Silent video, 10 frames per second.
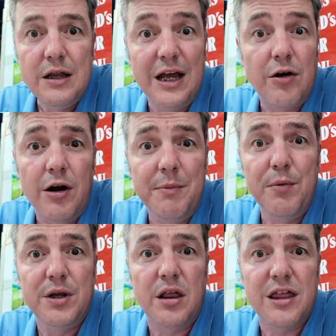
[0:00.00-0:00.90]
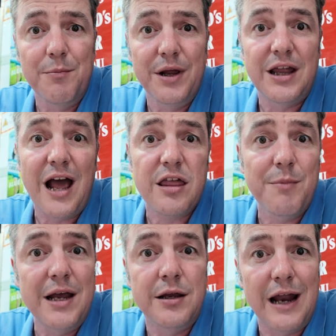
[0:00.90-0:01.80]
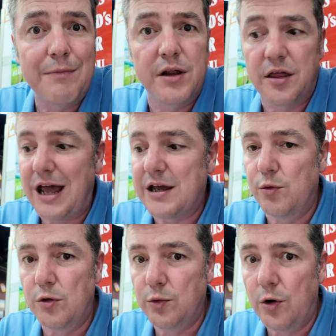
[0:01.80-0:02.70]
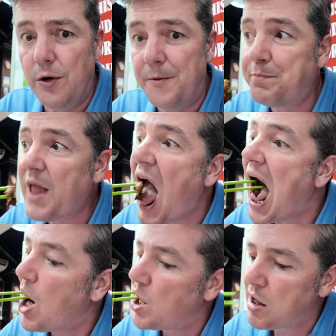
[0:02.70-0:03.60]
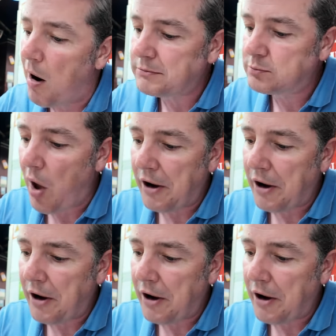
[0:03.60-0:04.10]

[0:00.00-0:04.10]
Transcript: the economy was just simply decimated after the Second World War. Then,